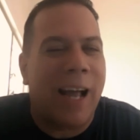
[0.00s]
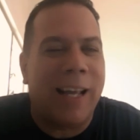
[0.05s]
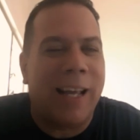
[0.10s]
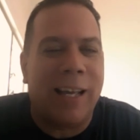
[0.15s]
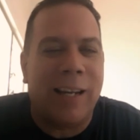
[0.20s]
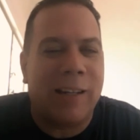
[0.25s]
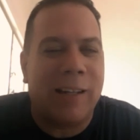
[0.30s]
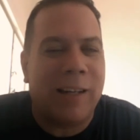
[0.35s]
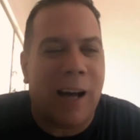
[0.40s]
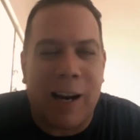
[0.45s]

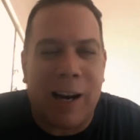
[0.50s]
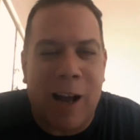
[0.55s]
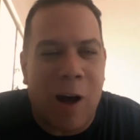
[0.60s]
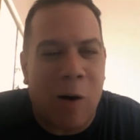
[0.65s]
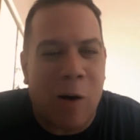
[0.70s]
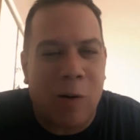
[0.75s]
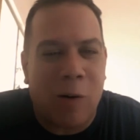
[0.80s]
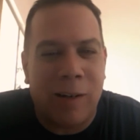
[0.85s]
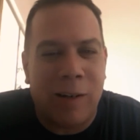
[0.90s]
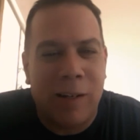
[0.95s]
get cut
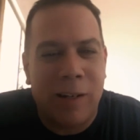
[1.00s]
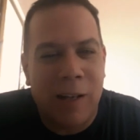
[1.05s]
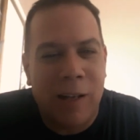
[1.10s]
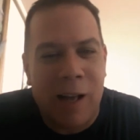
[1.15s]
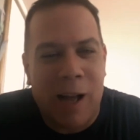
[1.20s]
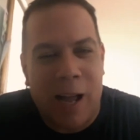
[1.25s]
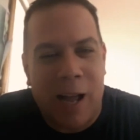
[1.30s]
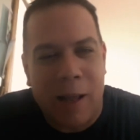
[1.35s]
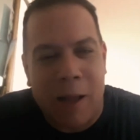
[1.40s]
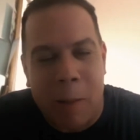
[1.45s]
out.
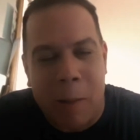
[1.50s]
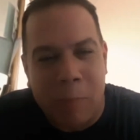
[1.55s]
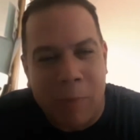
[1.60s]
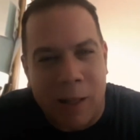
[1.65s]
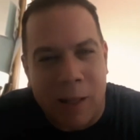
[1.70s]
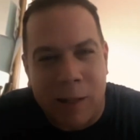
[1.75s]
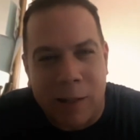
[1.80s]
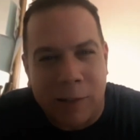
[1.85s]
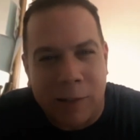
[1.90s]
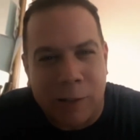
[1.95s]
I'm
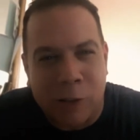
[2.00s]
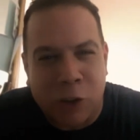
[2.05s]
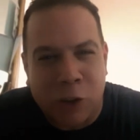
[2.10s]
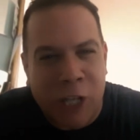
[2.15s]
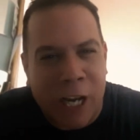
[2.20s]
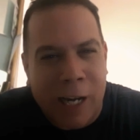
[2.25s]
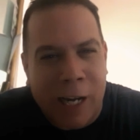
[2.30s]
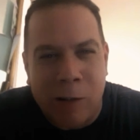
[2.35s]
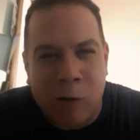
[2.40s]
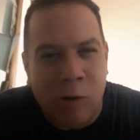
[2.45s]
the
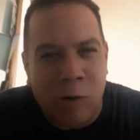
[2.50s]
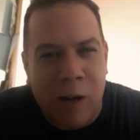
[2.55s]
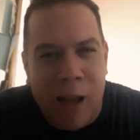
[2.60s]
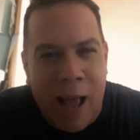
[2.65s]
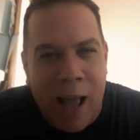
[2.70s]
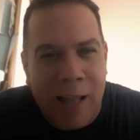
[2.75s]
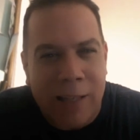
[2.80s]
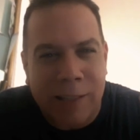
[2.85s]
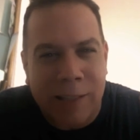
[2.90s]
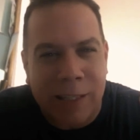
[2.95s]
second to
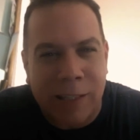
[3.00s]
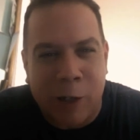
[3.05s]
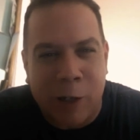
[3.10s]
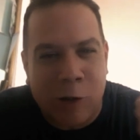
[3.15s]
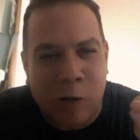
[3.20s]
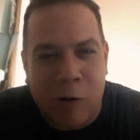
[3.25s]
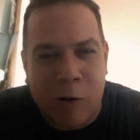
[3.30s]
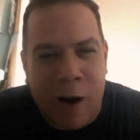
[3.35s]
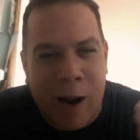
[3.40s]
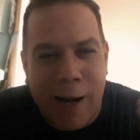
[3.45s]
last in the
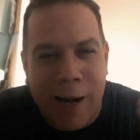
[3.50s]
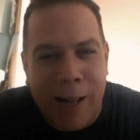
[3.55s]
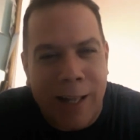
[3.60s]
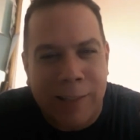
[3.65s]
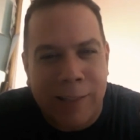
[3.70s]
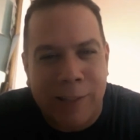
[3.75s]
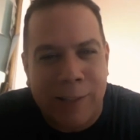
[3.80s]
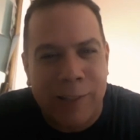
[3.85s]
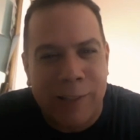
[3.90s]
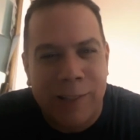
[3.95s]

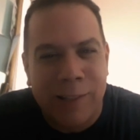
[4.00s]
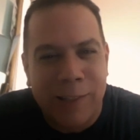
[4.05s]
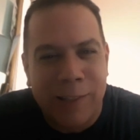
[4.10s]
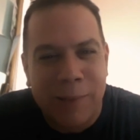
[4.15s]
credits.